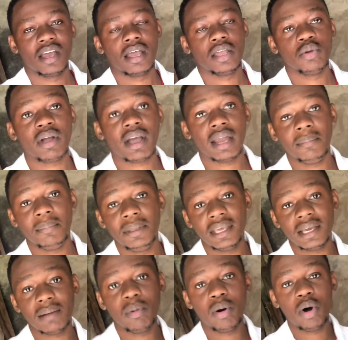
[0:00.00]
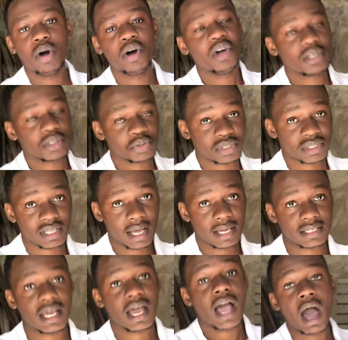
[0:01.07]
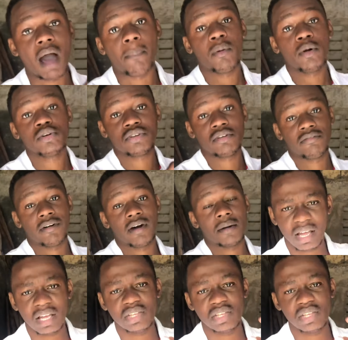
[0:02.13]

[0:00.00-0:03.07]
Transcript: you can be able to start a poultry farm.